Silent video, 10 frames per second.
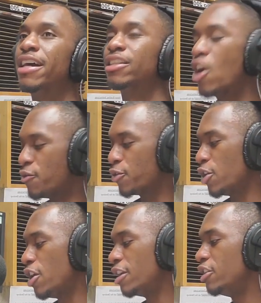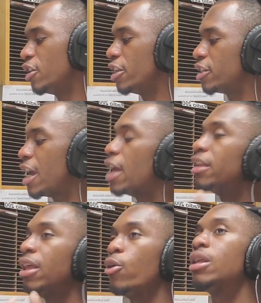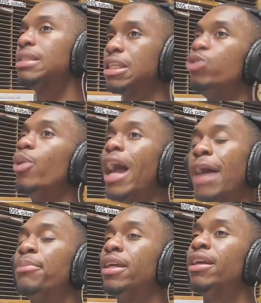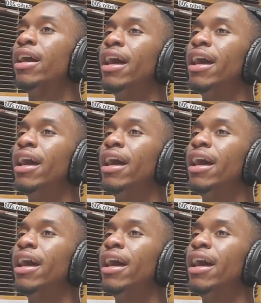Because overall, you know, they're trying. To, they want to see you happy.